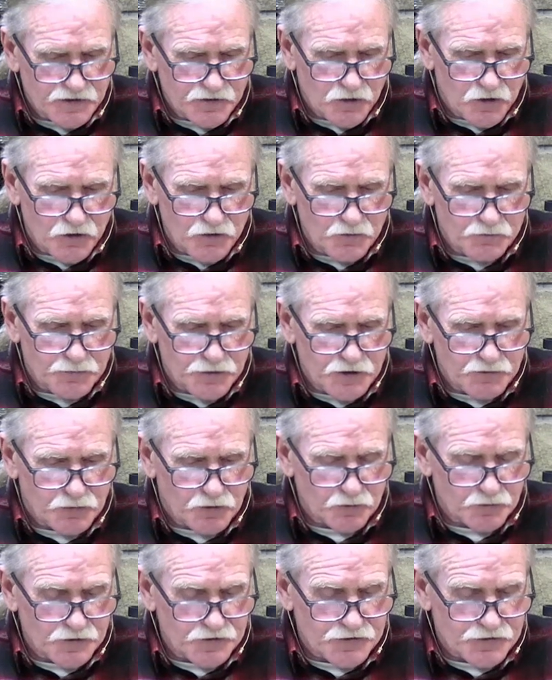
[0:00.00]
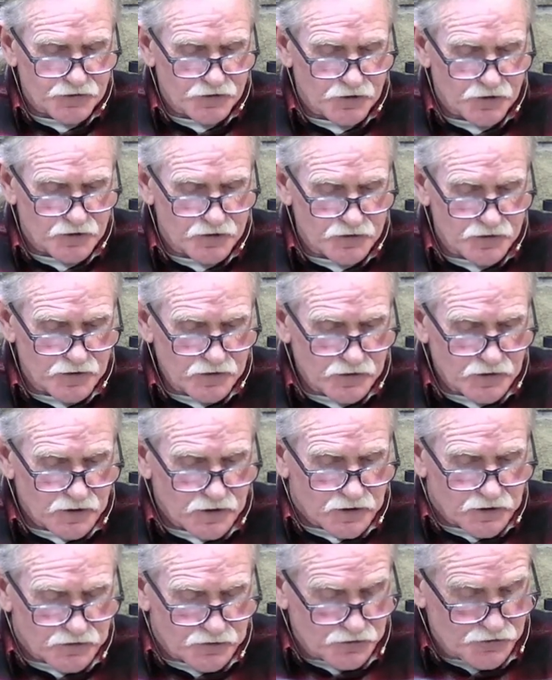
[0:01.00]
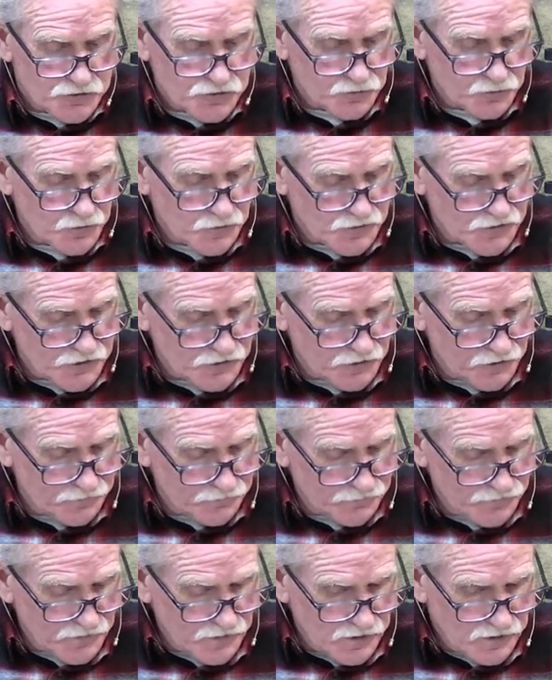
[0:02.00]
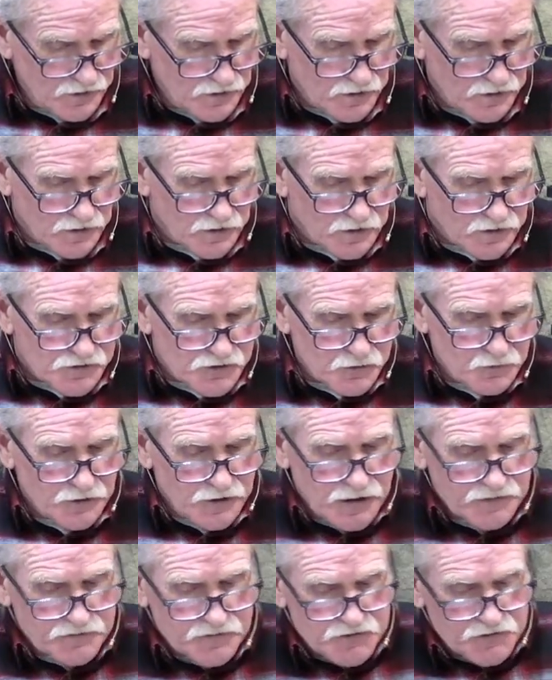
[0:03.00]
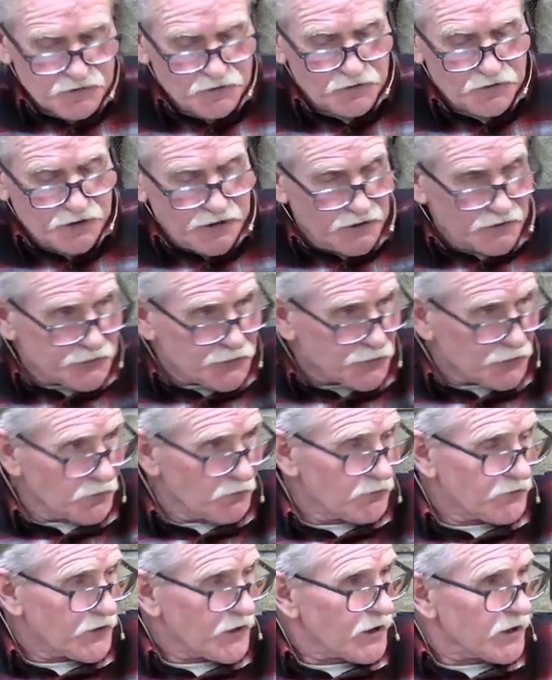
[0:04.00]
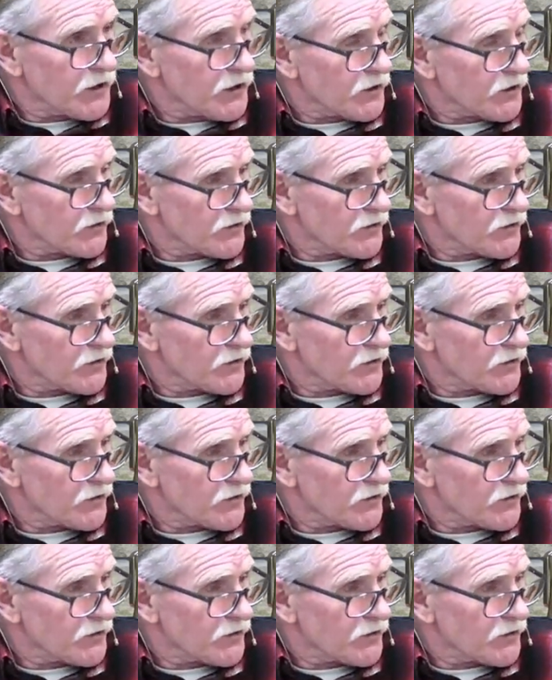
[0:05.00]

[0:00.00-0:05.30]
all the people returned to Jerusalem. So we got this little interim thing here